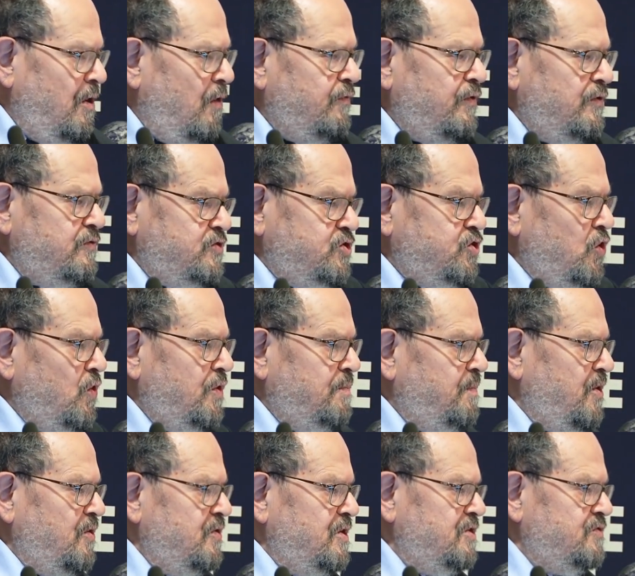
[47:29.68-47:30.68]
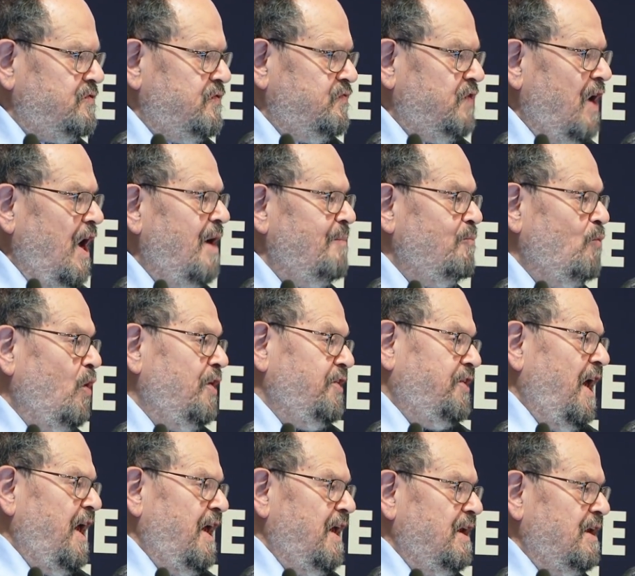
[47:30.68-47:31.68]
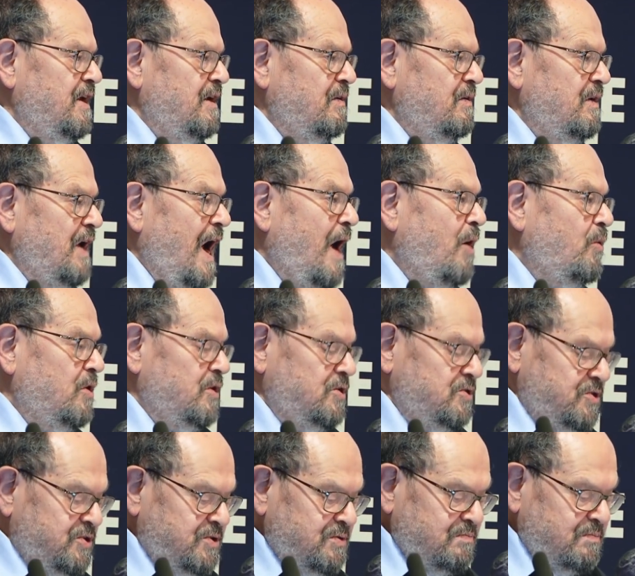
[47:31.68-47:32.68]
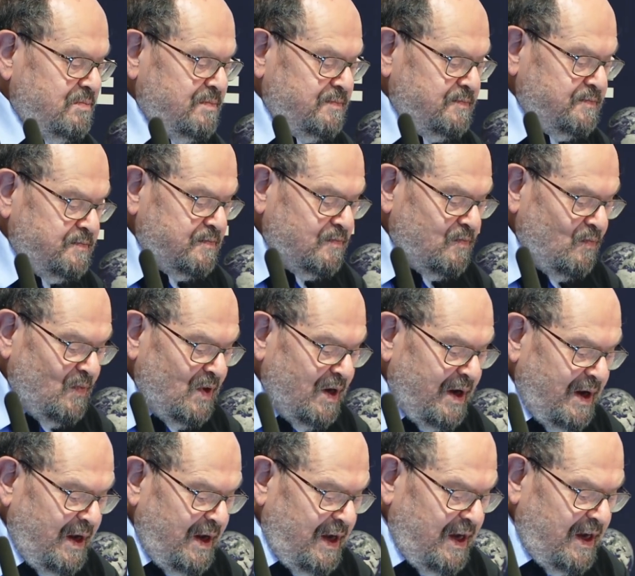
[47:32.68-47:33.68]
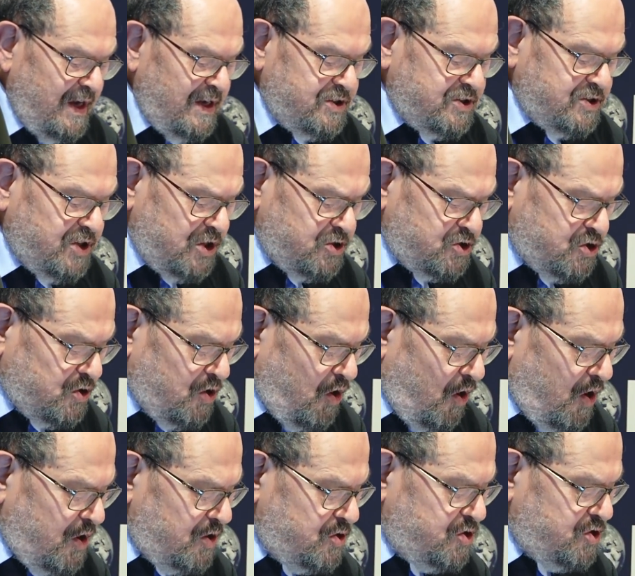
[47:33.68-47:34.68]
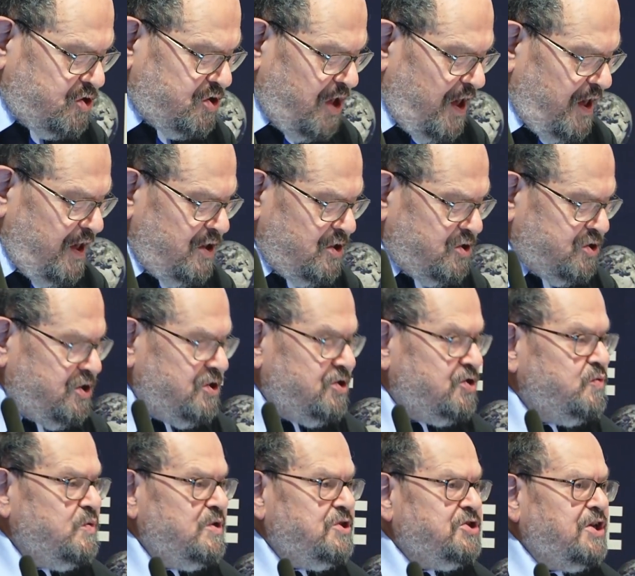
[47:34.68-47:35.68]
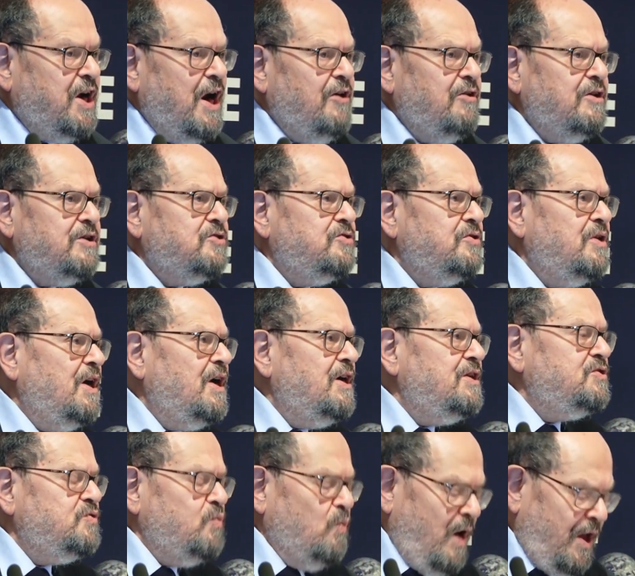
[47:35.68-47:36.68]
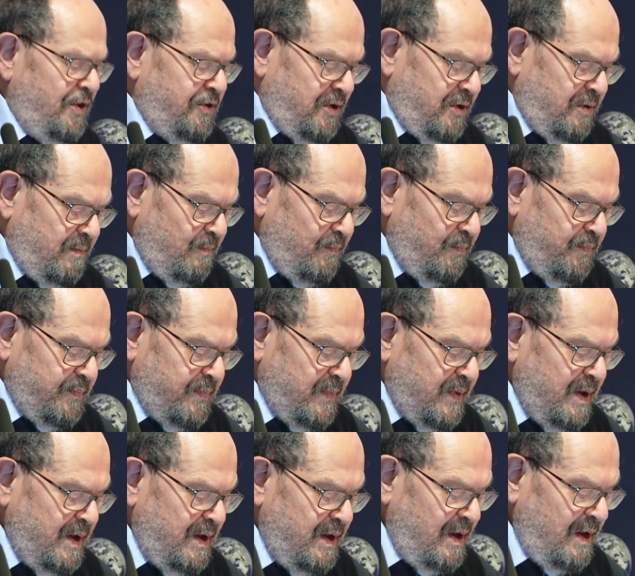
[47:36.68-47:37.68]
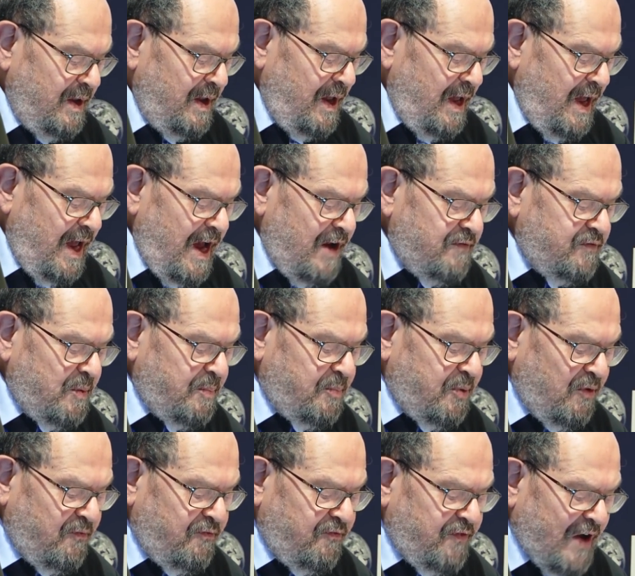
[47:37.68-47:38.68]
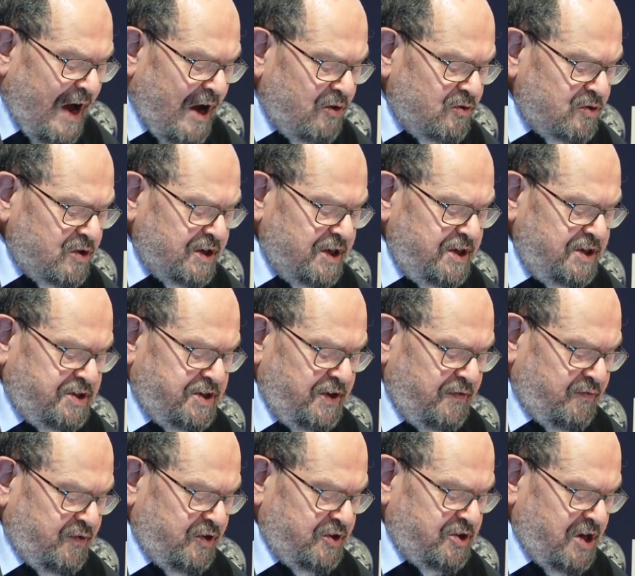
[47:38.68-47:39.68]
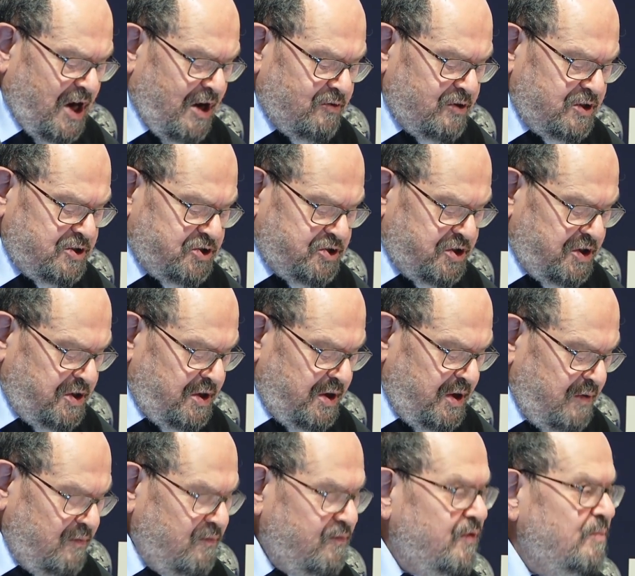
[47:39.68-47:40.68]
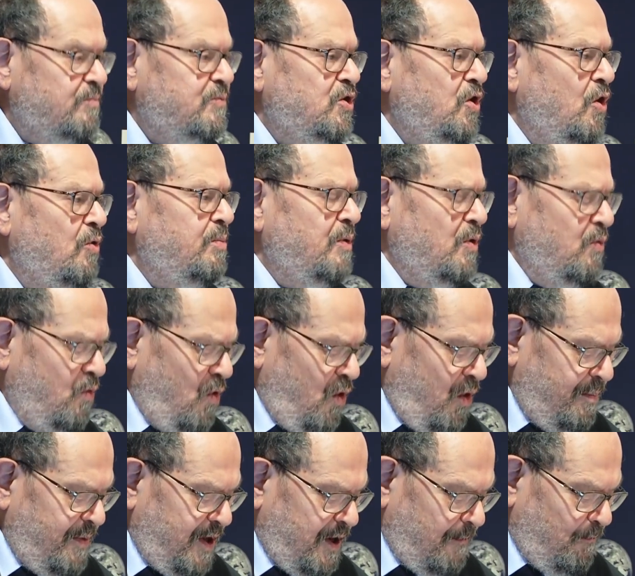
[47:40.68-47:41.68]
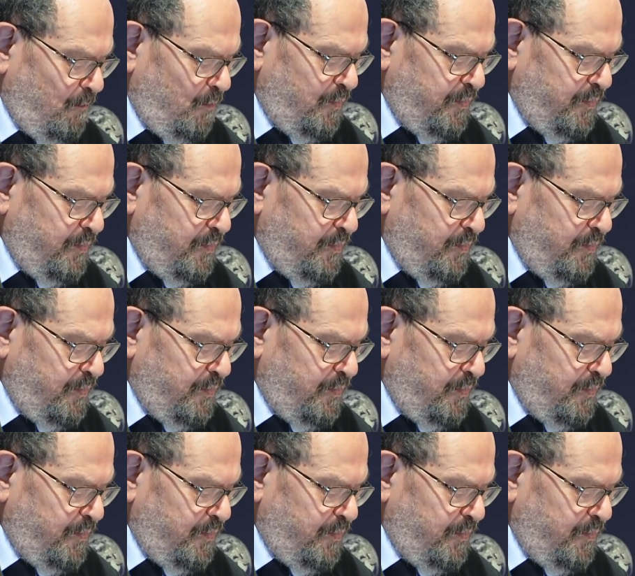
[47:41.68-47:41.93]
over short periods of time, 1 day, hours. Such large changes which characterize weather have a profoundly different origin from global warming.